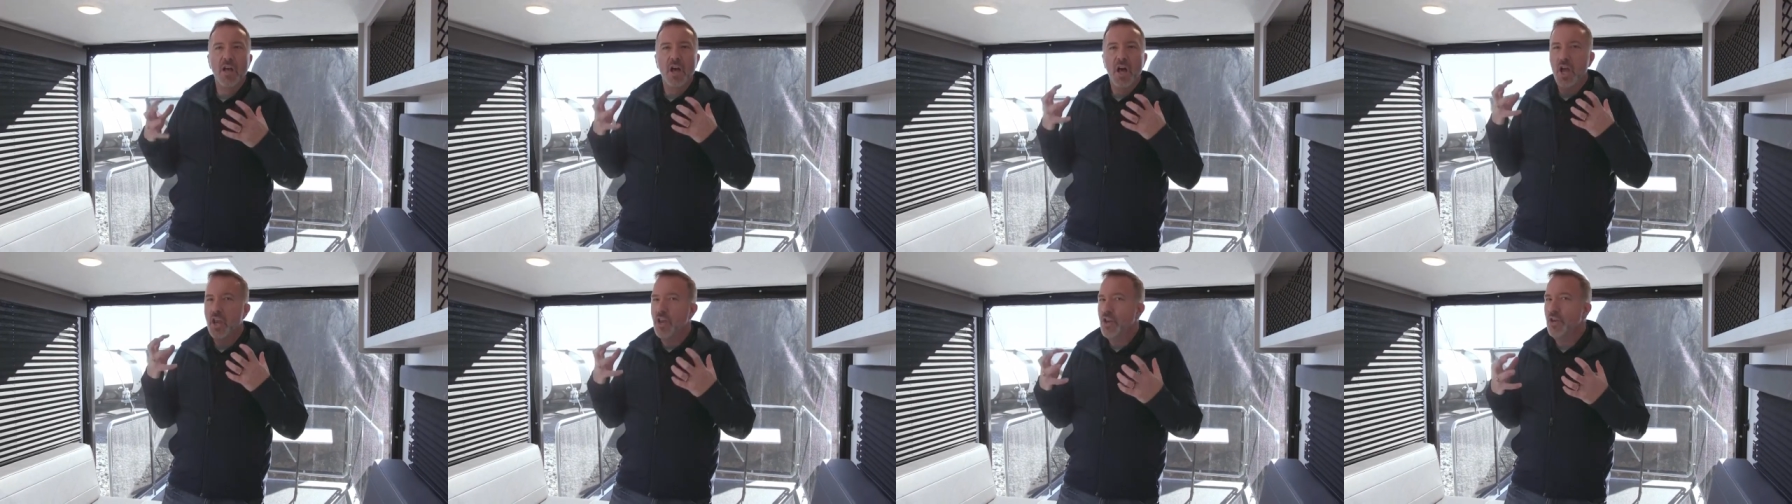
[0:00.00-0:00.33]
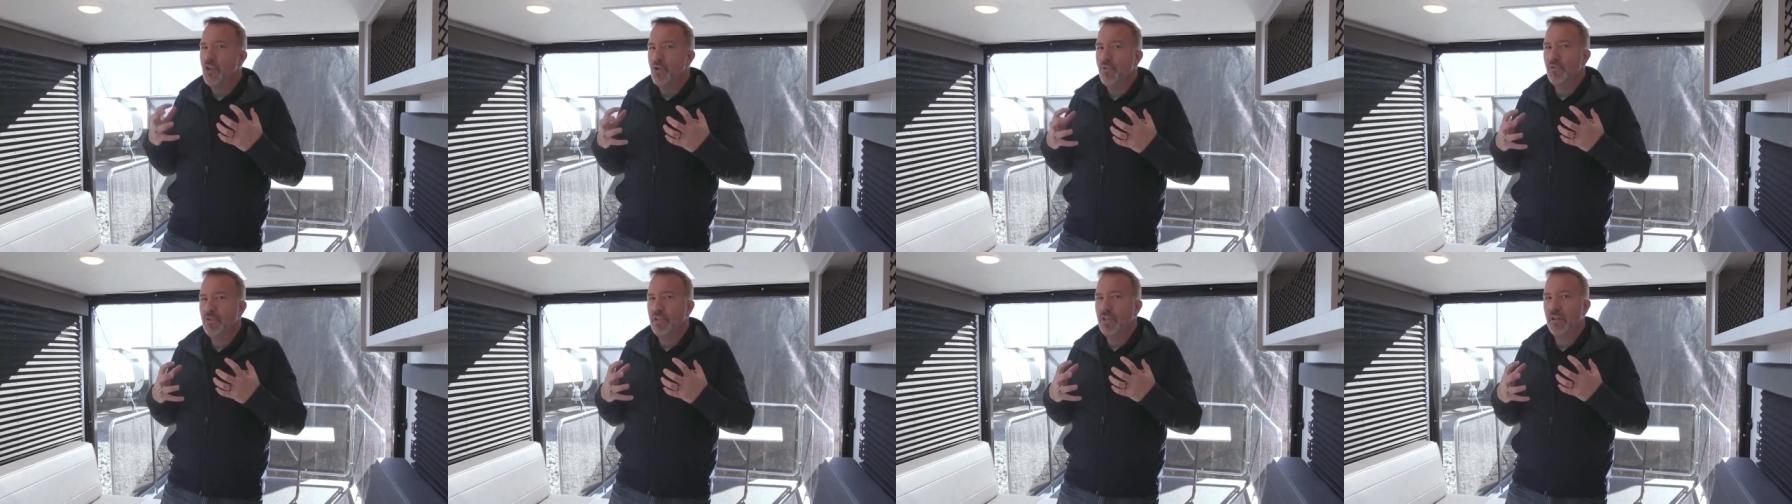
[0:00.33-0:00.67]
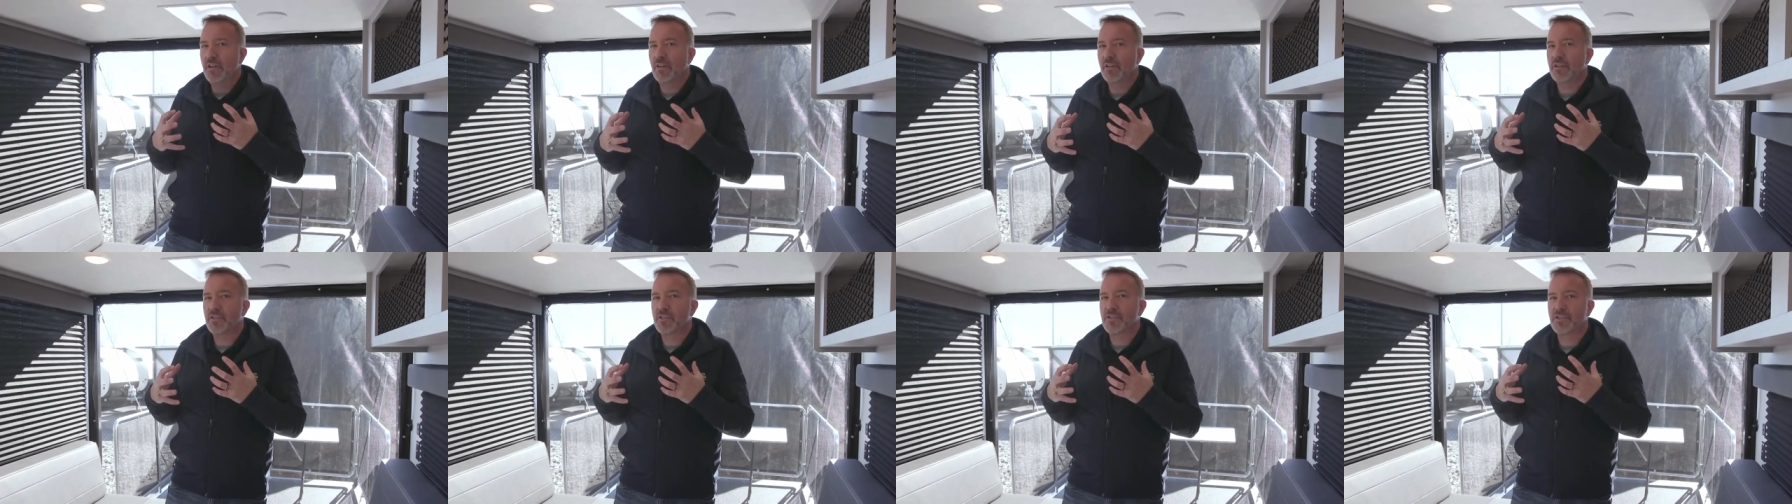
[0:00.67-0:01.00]
A new
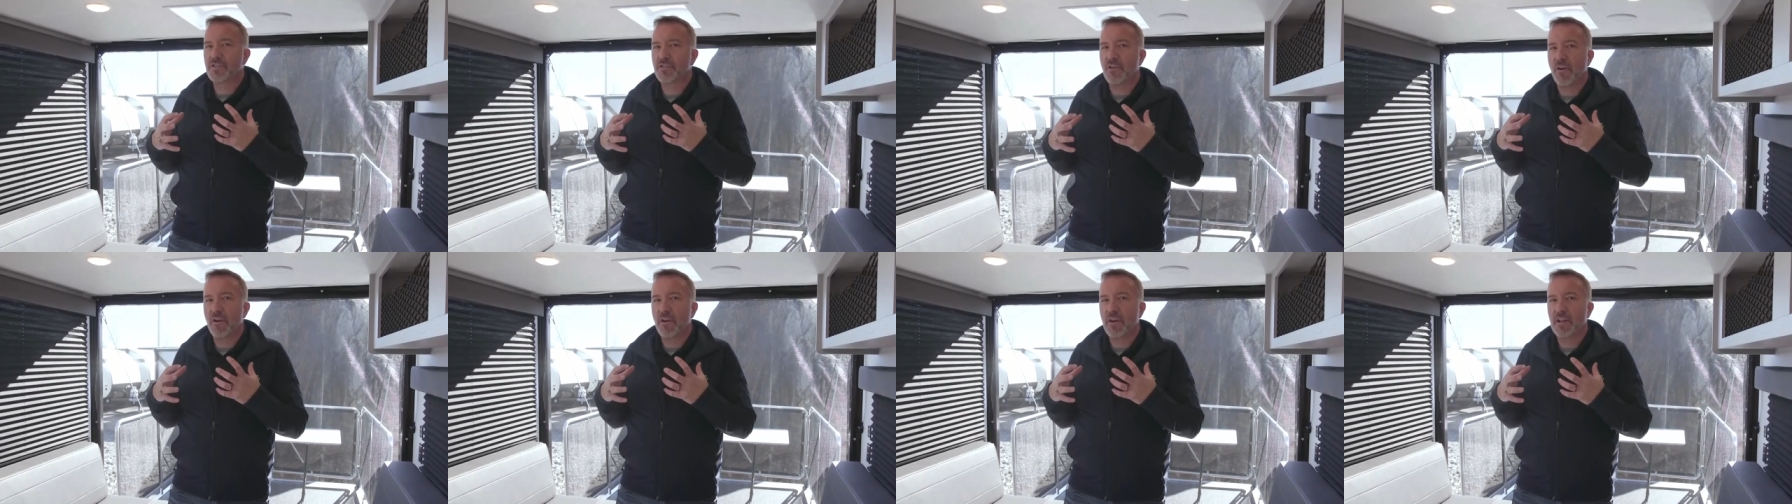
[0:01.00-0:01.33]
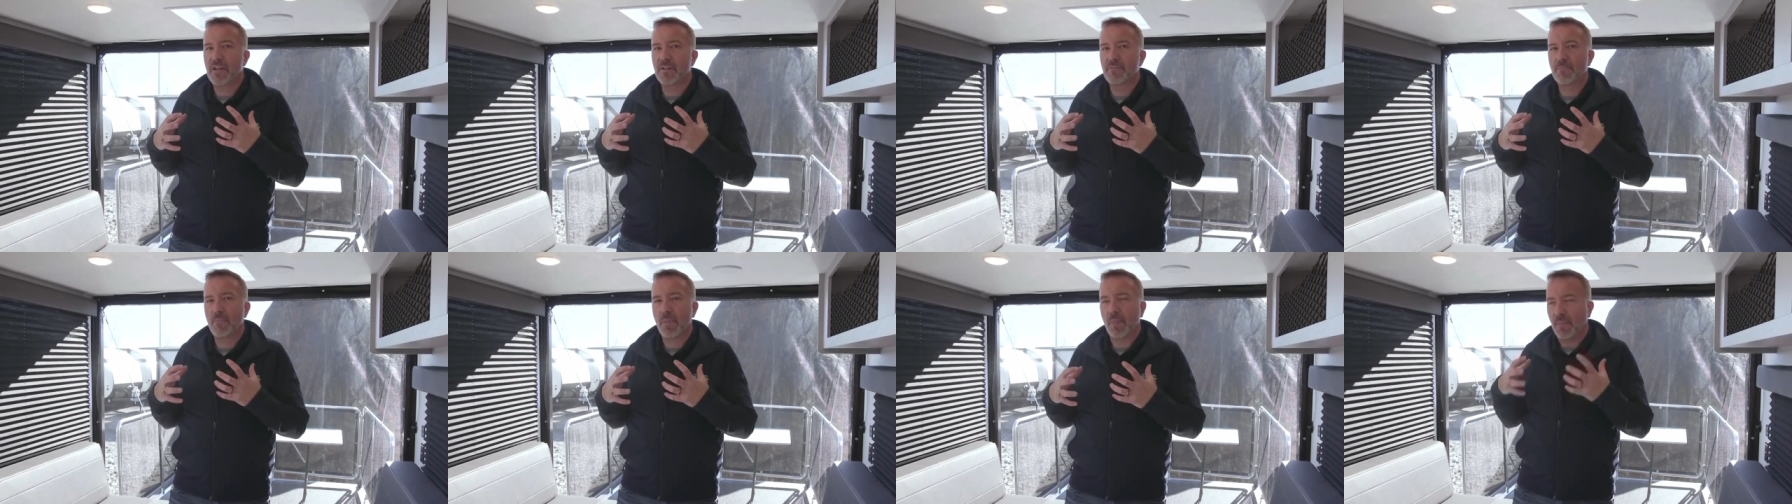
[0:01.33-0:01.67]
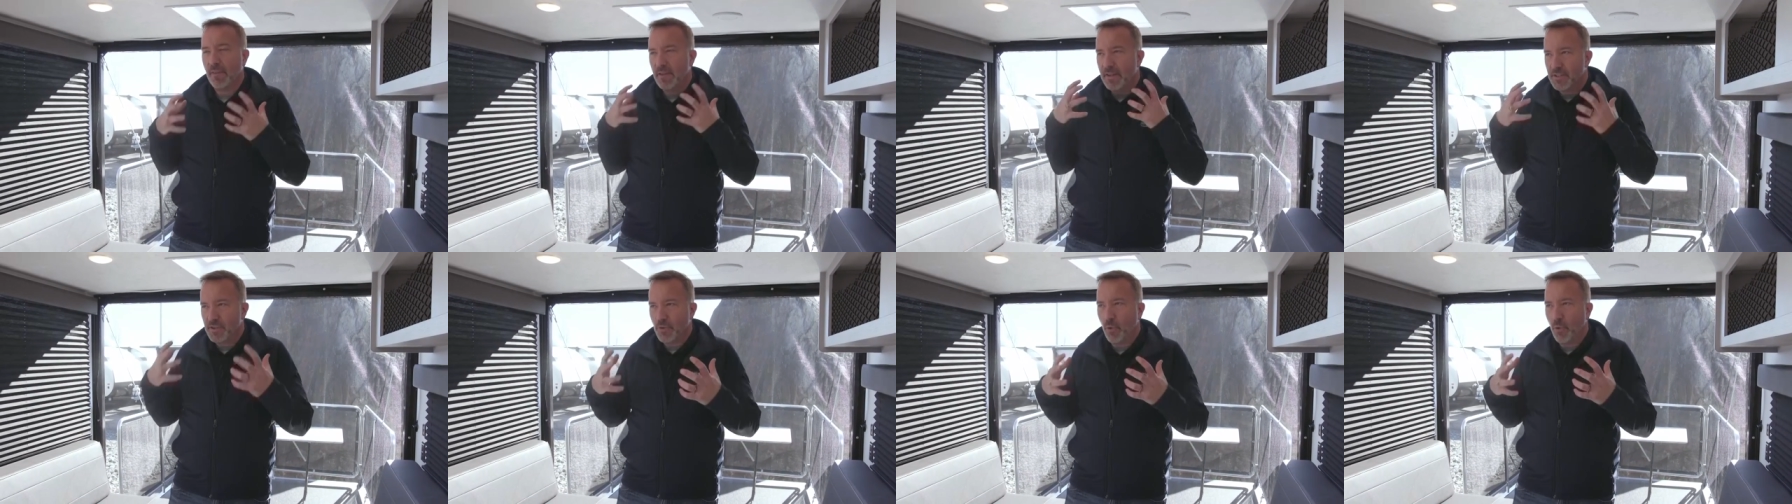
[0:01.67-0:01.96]
year is starting and